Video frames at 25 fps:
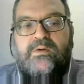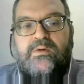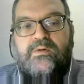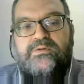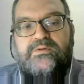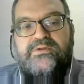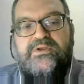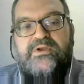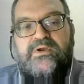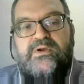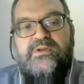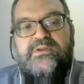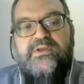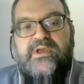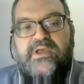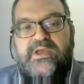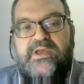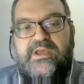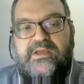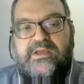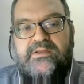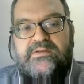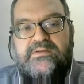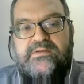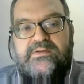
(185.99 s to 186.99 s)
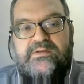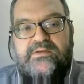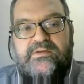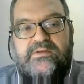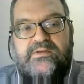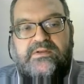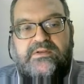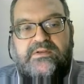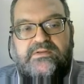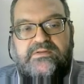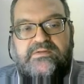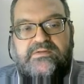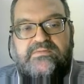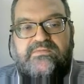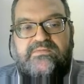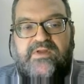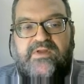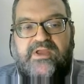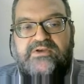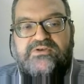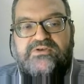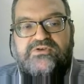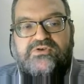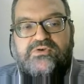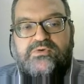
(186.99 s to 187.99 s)
On the other hand, the
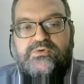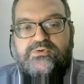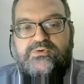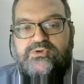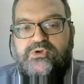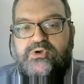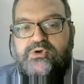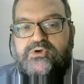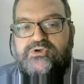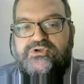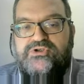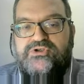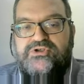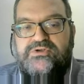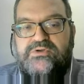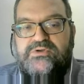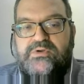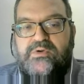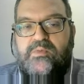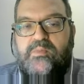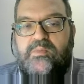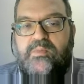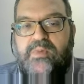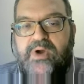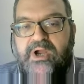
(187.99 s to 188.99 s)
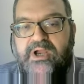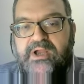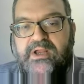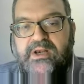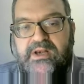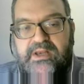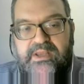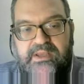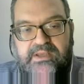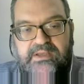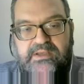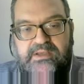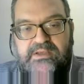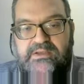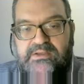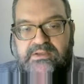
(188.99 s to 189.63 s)
flexural-torsional buckling